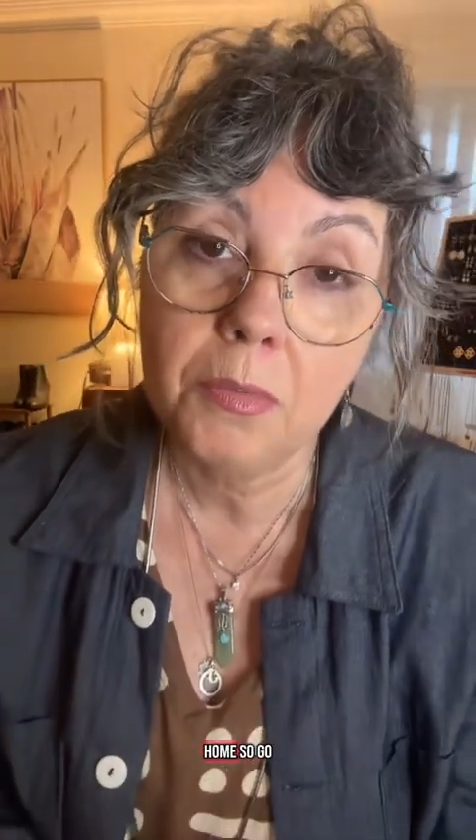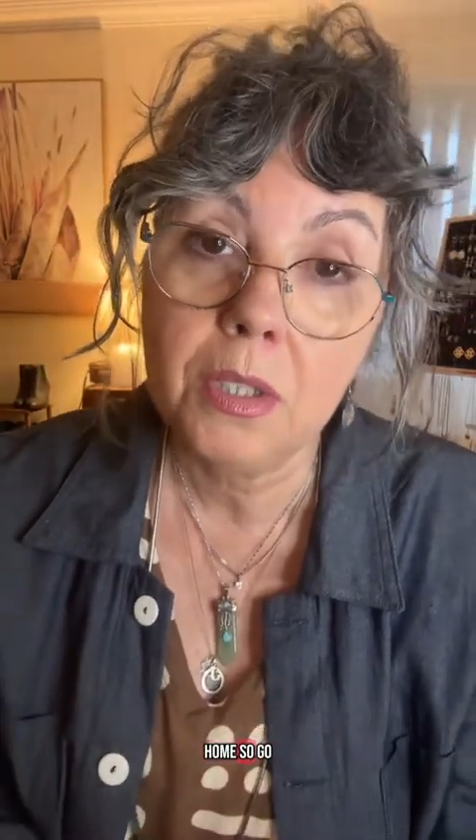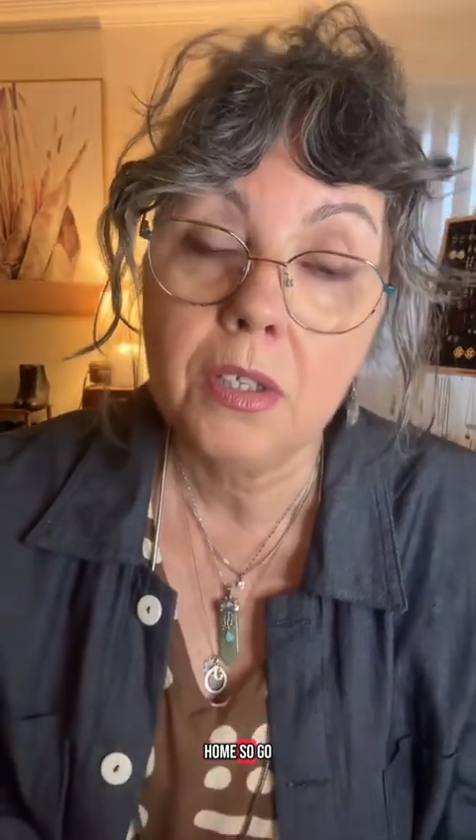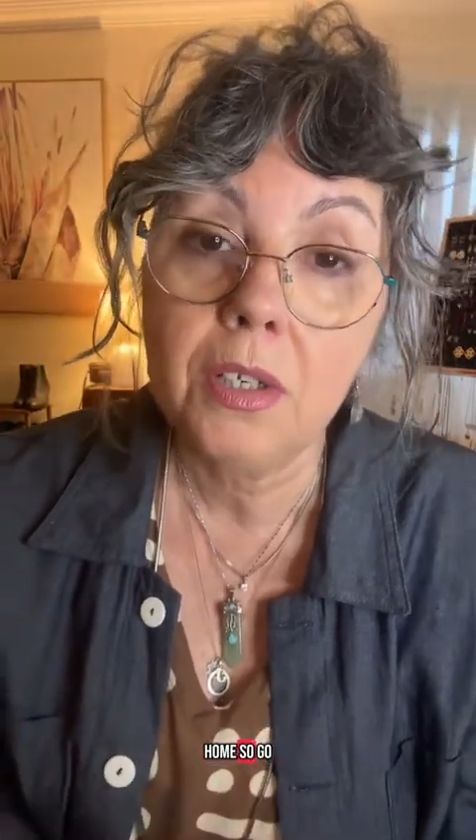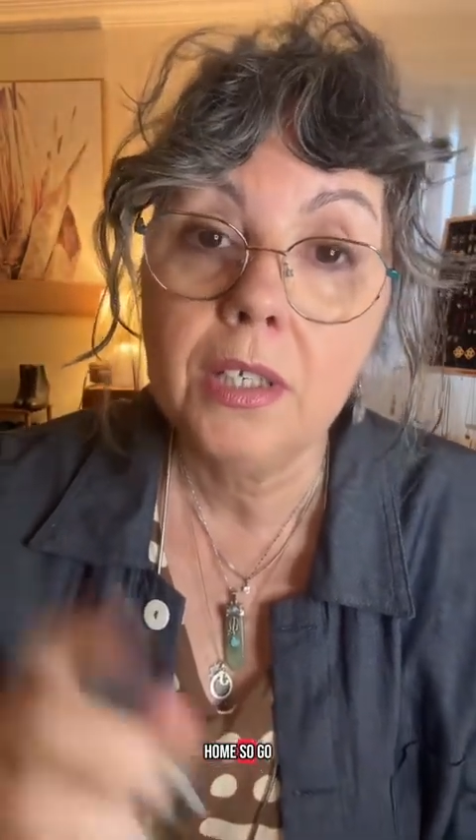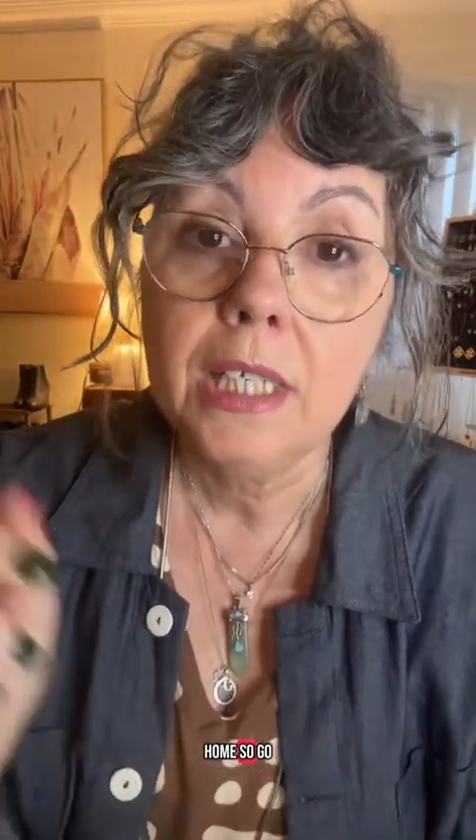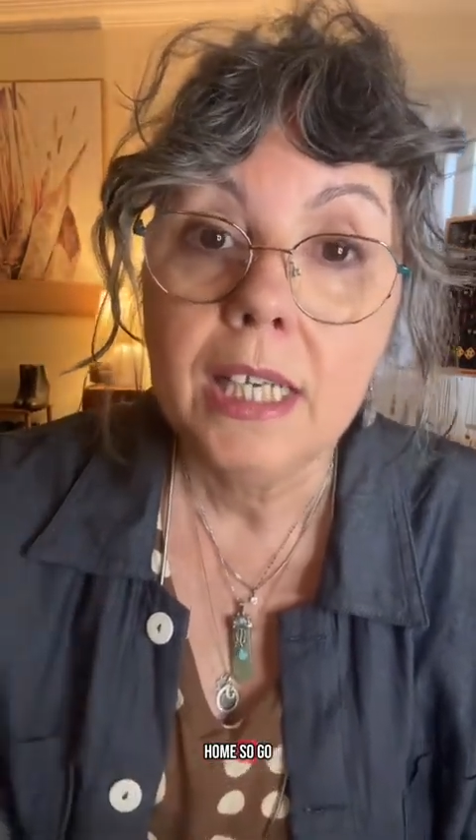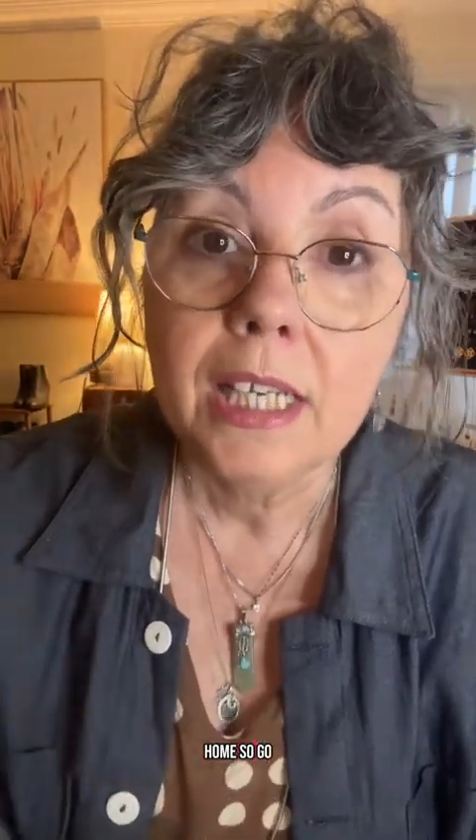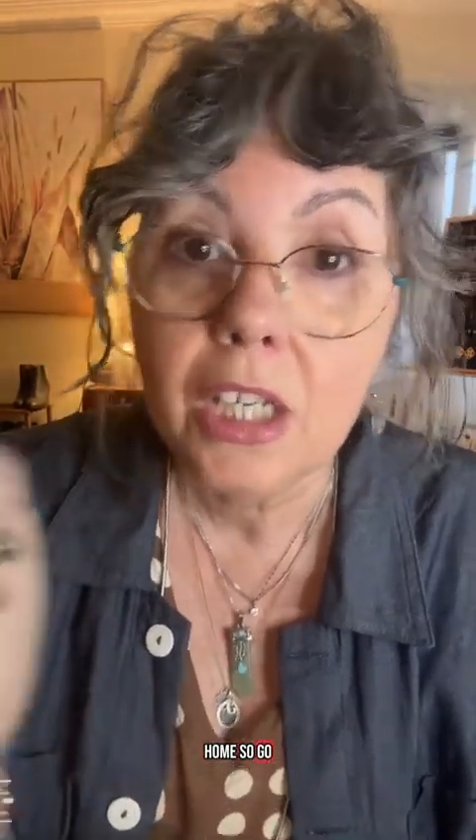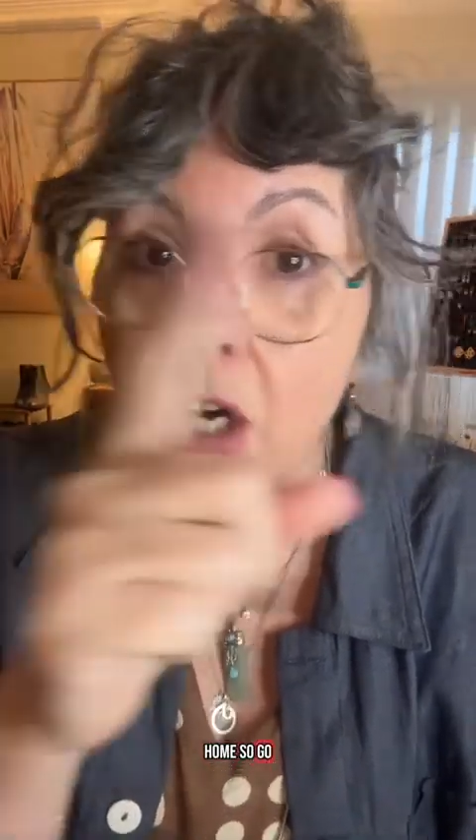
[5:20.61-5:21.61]
So
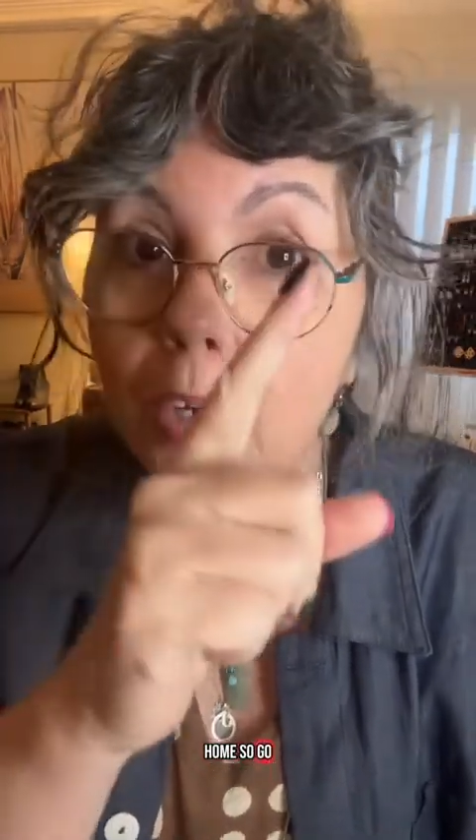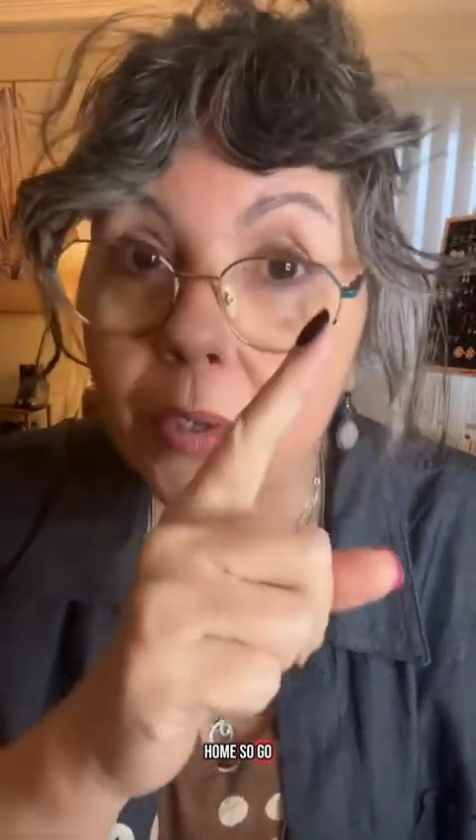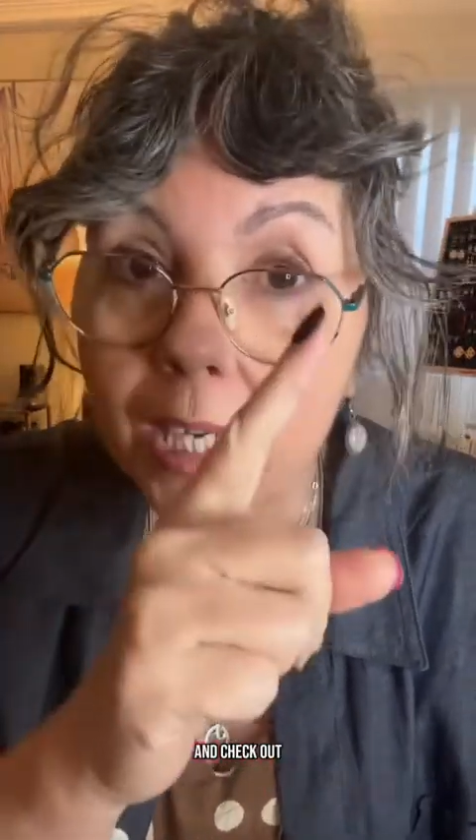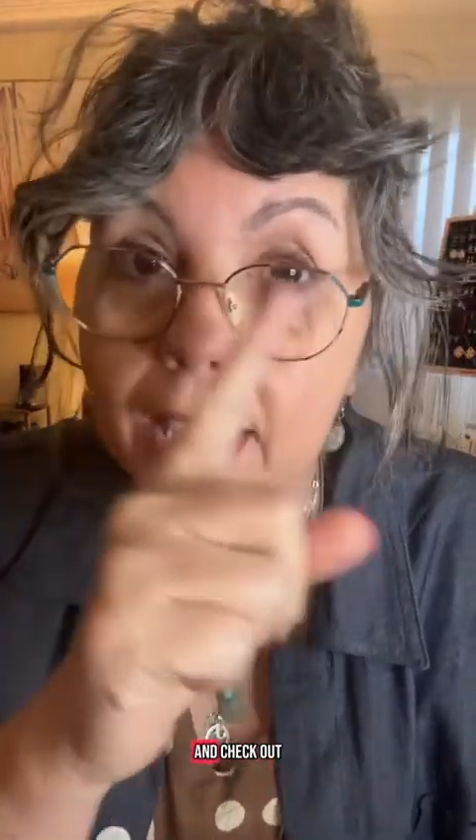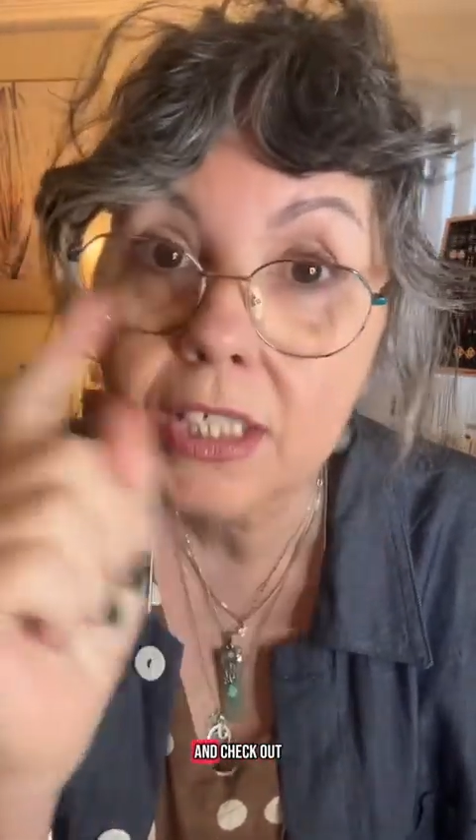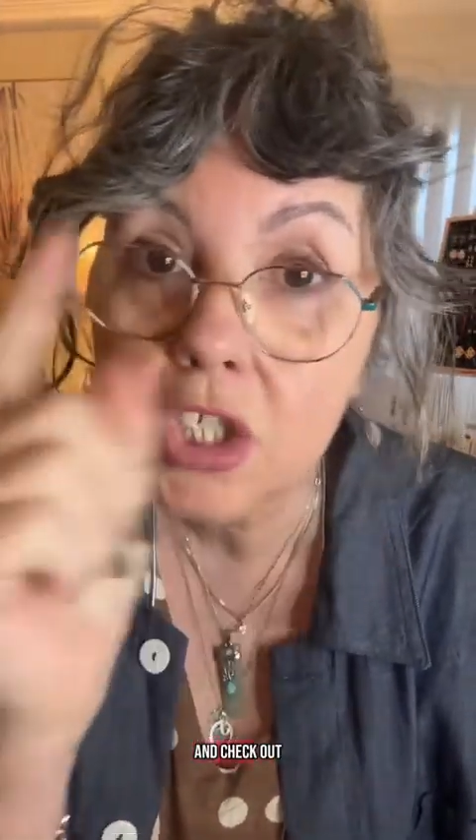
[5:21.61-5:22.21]
go and